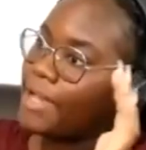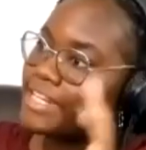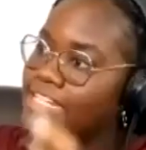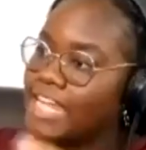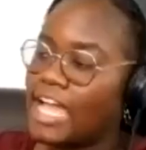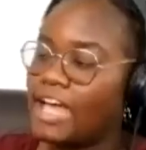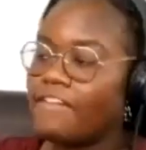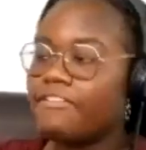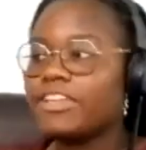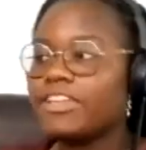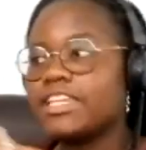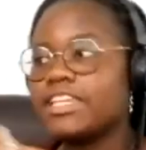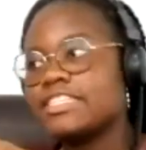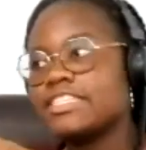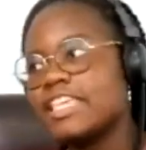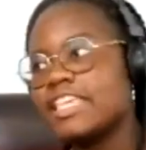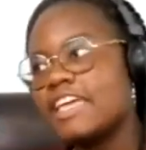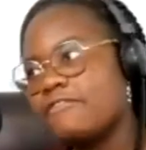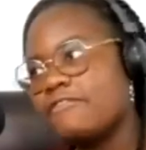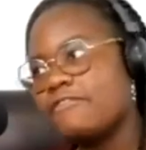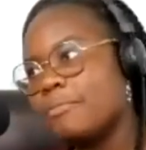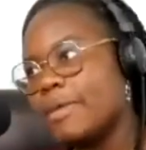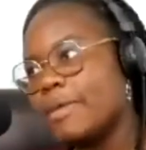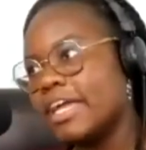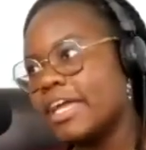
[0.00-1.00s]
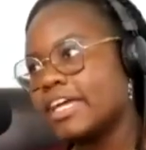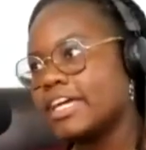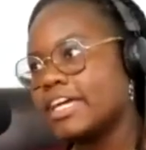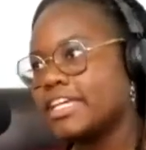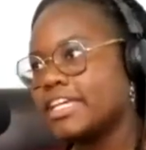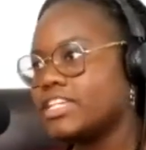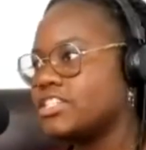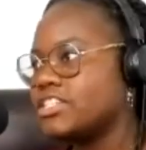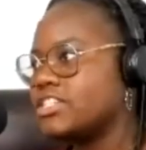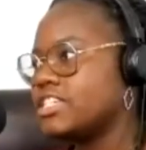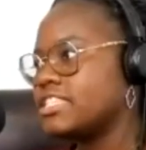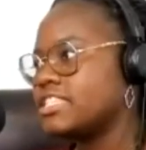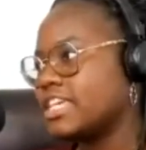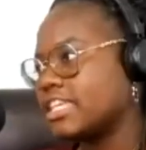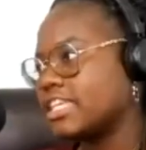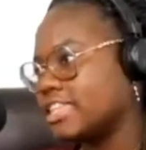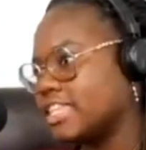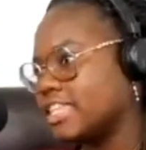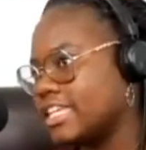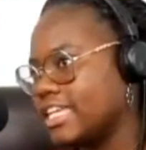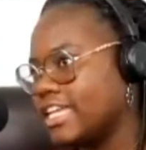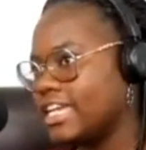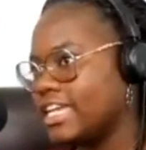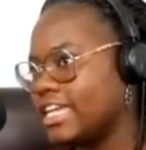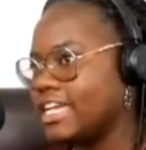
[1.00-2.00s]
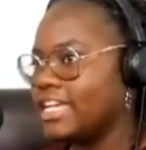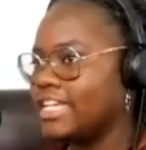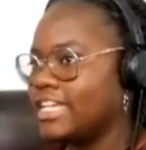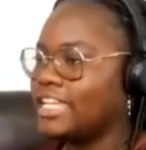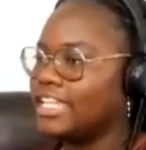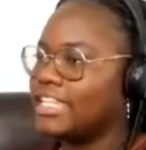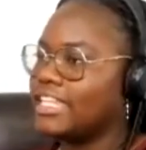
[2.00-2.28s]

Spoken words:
having to save Omega because she's like the kid